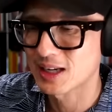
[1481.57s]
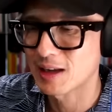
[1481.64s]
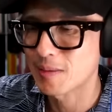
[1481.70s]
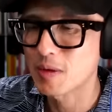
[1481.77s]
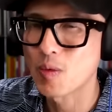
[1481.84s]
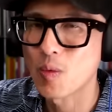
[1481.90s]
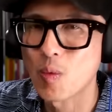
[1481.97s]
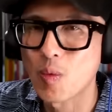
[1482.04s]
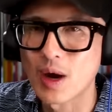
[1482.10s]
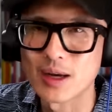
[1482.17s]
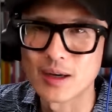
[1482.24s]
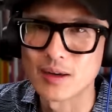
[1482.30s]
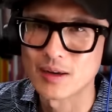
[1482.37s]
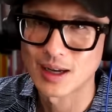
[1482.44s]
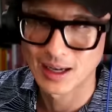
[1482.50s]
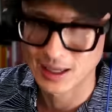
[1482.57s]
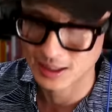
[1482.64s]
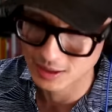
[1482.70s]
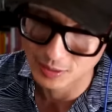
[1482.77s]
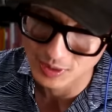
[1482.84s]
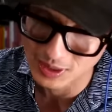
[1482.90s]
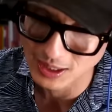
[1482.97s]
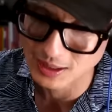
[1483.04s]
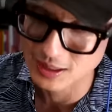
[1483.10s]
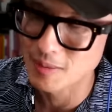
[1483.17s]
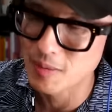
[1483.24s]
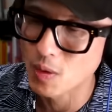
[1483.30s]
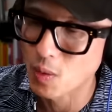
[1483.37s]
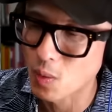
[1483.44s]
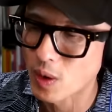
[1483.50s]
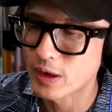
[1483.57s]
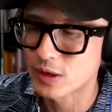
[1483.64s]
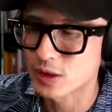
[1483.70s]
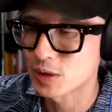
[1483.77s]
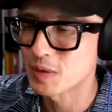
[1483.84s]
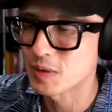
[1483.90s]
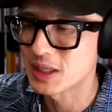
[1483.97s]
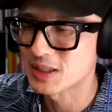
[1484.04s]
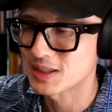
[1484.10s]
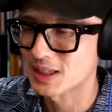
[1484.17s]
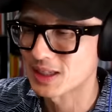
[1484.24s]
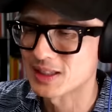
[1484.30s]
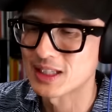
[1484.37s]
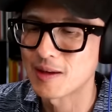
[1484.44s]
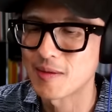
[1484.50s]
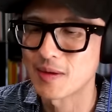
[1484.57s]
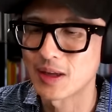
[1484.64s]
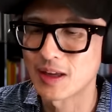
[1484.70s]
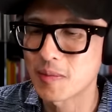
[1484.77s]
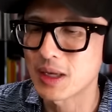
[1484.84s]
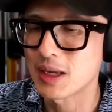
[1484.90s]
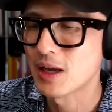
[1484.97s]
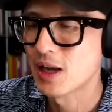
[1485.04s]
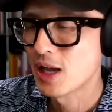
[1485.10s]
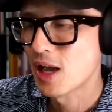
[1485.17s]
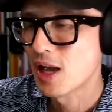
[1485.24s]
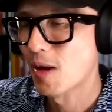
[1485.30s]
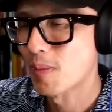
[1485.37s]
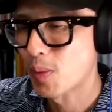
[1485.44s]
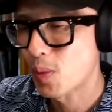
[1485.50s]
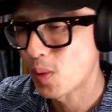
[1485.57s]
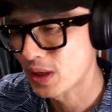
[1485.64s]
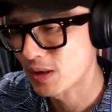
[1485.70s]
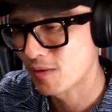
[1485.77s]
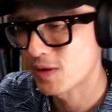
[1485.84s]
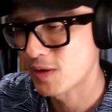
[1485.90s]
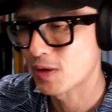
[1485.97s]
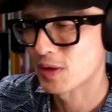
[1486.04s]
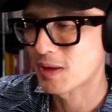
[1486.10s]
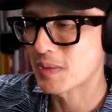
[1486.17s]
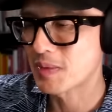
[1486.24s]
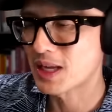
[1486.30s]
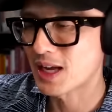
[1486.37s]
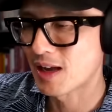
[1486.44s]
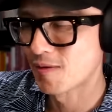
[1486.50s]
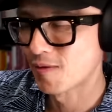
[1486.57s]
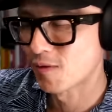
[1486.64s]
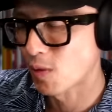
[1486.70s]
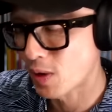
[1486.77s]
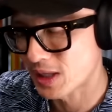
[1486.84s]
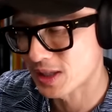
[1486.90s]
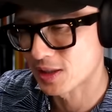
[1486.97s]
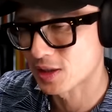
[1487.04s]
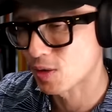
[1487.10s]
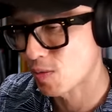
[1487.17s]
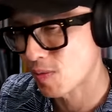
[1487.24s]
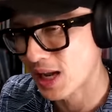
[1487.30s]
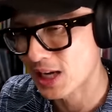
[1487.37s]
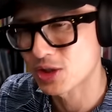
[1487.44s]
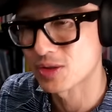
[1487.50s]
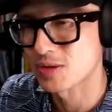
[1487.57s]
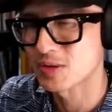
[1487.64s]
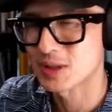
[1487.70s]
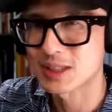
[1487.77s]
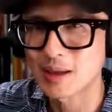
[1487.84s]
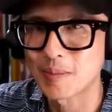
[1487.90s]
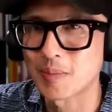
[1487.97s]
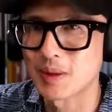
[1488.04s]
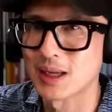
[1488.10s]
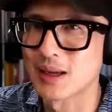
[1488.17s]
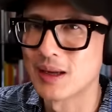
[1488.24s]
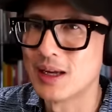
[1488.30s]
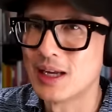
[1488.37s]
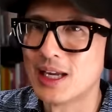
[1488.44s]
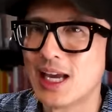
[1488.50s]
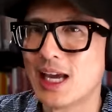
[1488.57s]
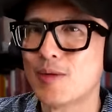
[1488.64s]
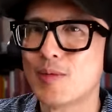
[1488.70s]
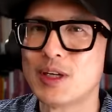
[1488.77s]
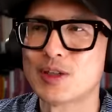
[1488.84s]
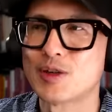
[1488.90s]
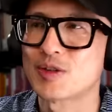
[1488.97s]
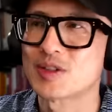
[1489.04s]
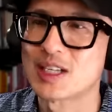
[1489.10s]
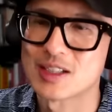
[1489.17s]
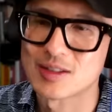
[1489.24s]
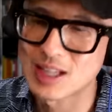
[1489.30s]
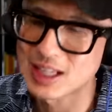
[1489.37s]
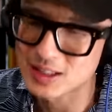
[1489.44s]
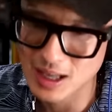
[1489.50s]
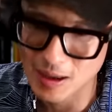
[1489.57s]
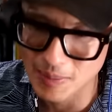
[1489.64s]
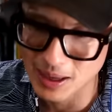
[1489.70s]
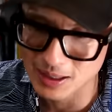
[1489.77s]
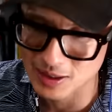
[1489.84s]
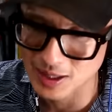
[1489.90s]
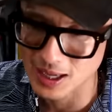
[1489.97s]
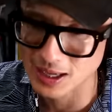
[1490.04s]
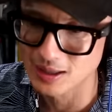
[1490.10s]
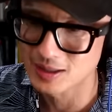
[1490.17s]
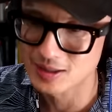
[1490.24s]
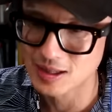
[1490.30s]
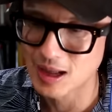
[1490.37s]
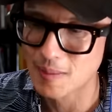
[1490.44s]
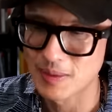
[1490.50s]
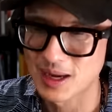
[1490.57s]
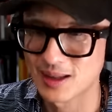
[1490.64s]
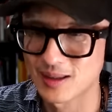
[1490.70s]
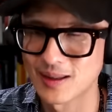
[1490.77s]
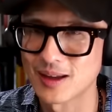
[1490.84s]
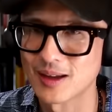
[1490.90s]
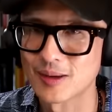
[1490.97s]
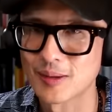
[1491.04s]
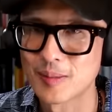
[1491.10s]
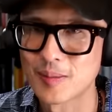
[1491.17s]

Give me one, like you said, give me one or two insights. Give, give me a point of view. Give me a voice, a direction, or something. And research says, that's not my thing. It's not my thing.